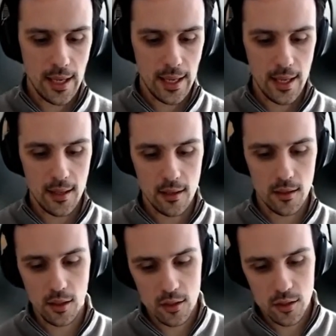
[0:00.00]
uh,
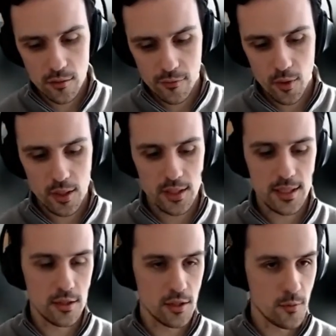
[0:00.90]
collision
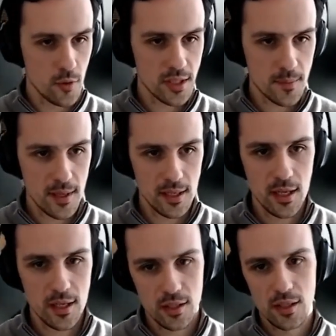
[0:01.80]
avoidance and just risk
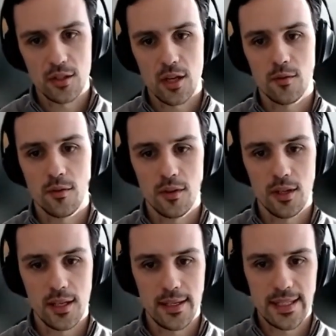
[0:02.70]
mitigation in general
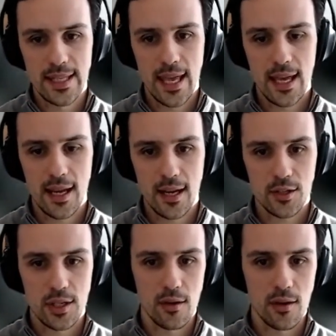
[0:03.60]
is that
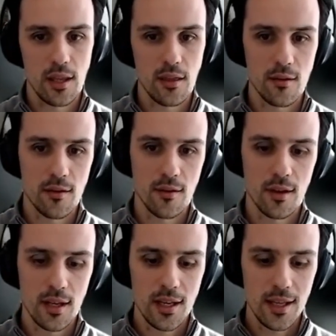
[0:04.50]
actually our ether
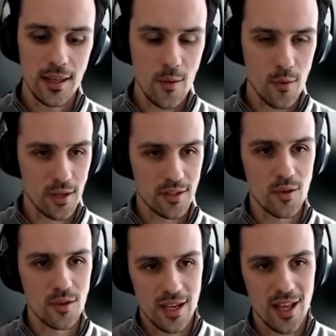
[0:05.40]
network is
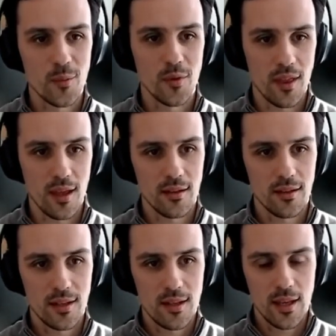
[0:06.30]
going to help with that
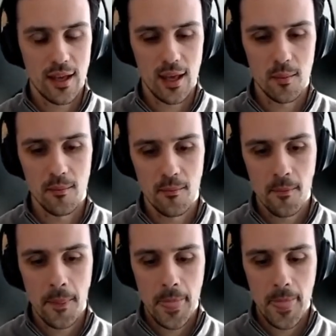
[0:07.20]
um,
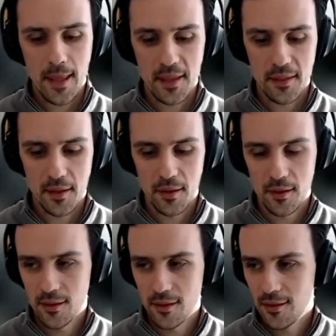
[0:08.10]
i think
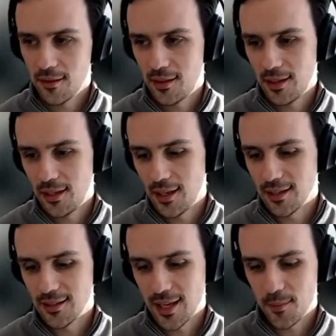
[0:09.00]
the the
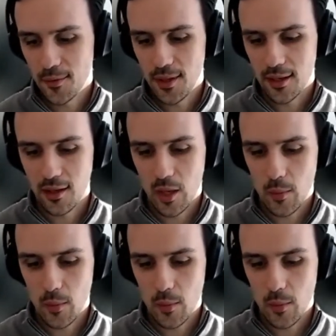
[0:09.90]
example i can